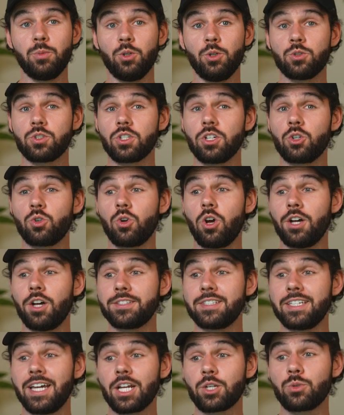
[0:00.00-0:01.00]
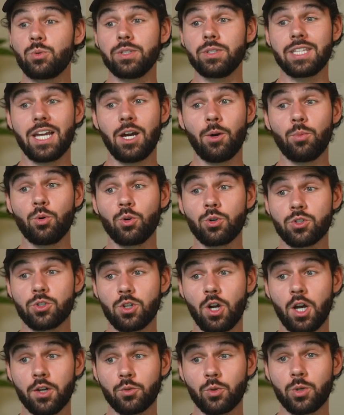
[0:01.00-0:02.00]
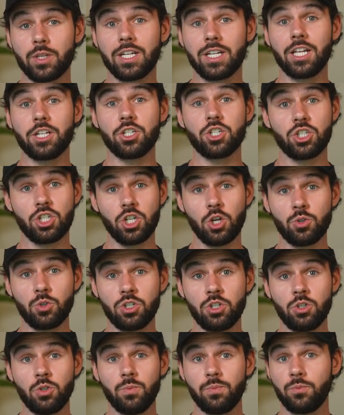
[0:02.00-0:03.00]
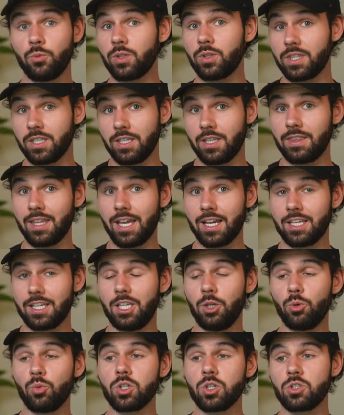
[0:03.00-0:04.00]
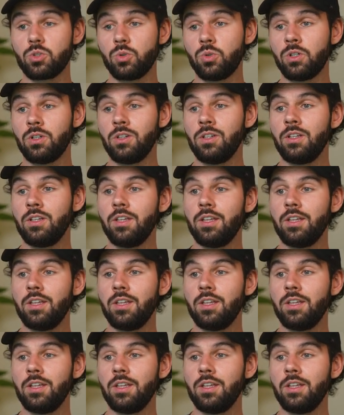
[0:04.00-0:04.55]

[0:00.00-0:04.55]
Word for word: boosts across the actual downpour software that I just showed you with the, that keyword tool.